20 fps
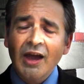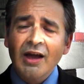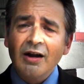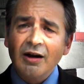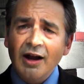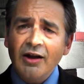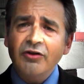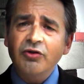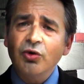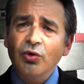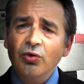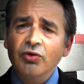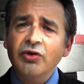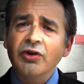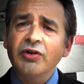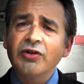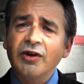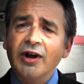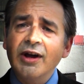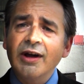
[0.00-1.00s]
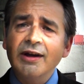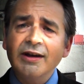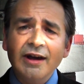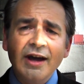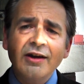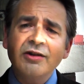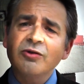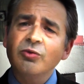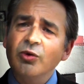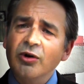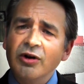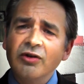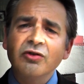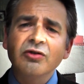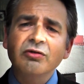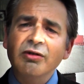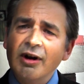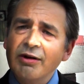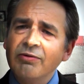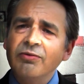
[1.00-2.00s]
Let's all just say, yes, we're
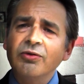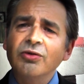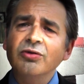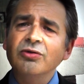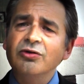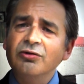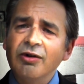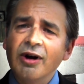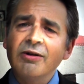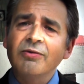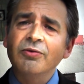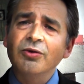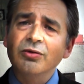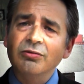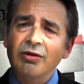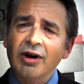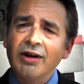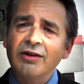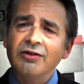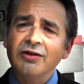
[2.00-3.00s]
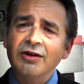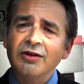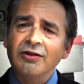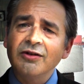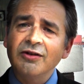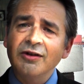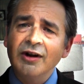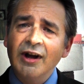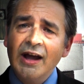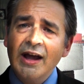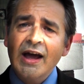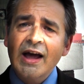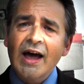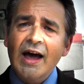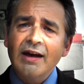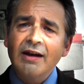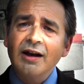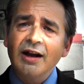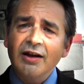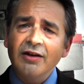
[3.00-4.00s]
dreadful, dreadful racists,
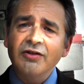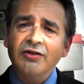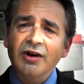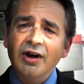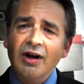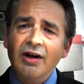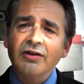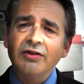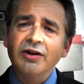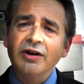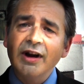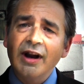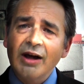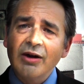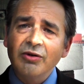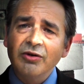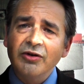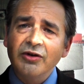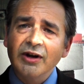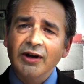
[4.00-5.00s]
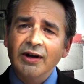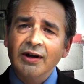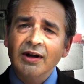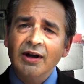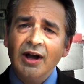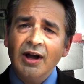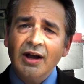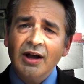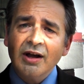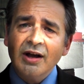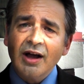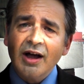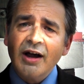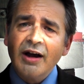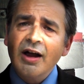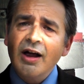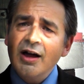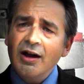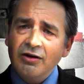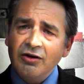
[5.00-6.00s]
and let's start denouncing
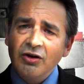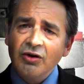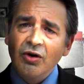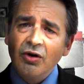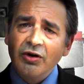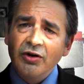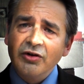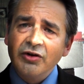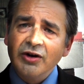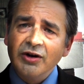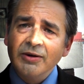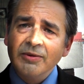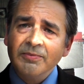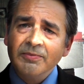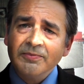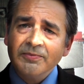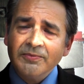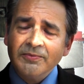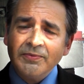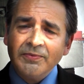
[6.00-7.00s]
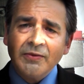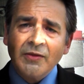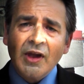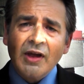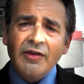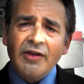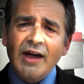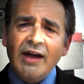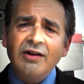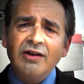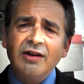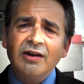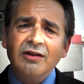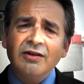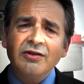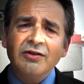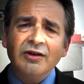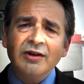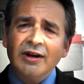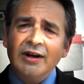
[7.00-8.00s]
an ideology that
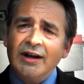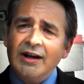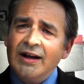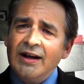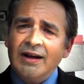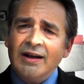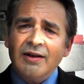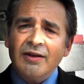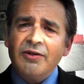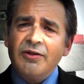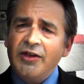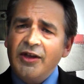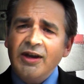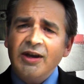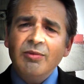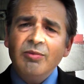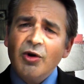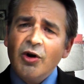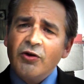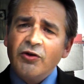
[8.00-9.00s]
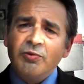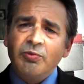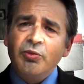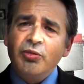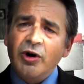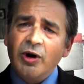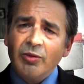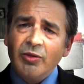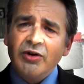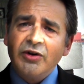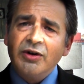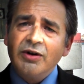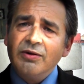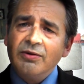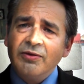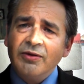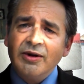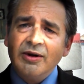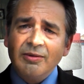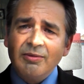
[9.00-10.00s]
is the most
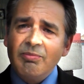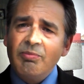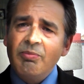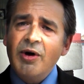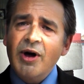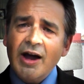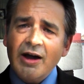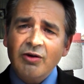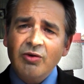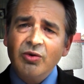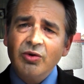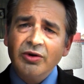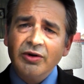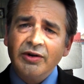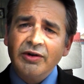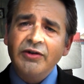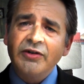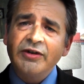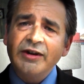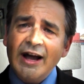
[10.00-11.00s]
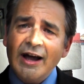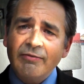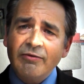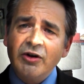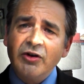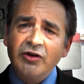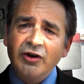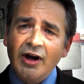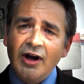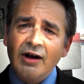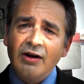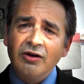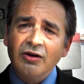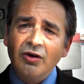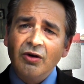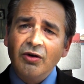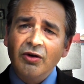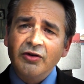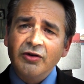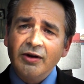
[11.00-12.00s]
primitive, backward, savage
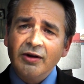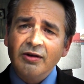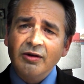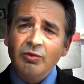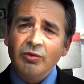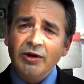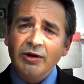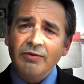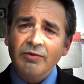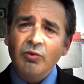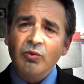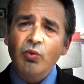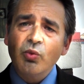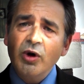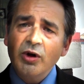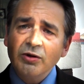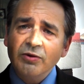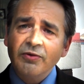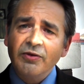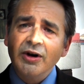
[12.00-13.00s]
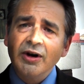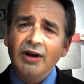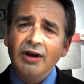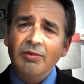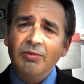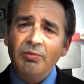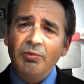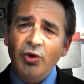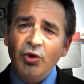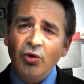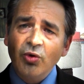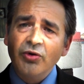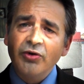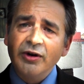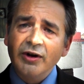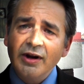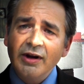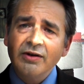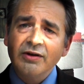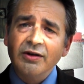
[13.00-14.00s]
ideology that we've willfully
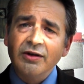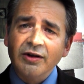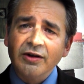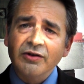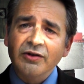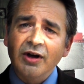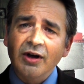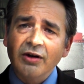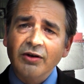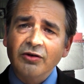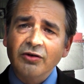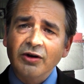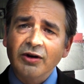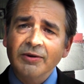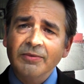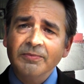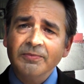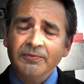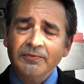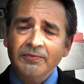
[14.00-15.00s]
imported into this country